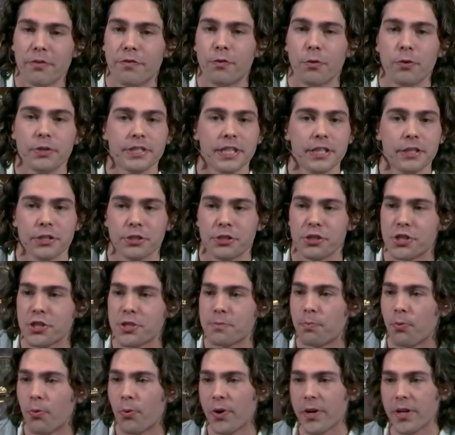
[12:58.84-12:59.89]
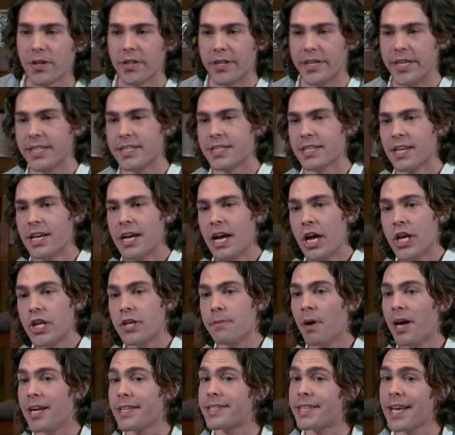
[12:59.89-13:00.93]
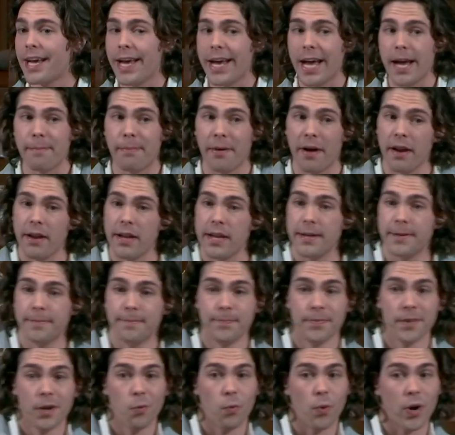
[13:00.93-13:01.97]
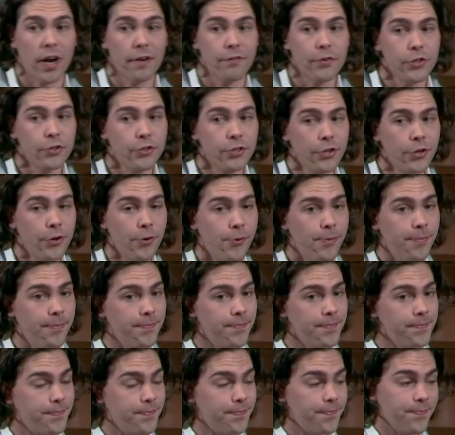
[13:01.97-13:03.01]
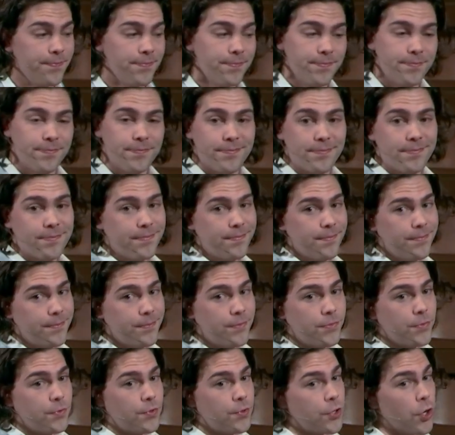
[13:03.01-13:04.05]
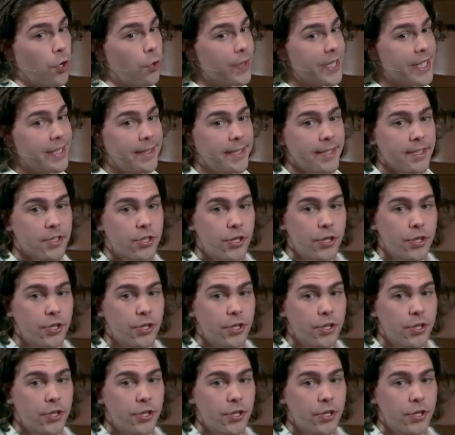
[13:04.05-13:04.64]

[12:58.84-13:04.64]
before dinner to spoil it, you might say, hey, buddy, whatever you do, don't eat these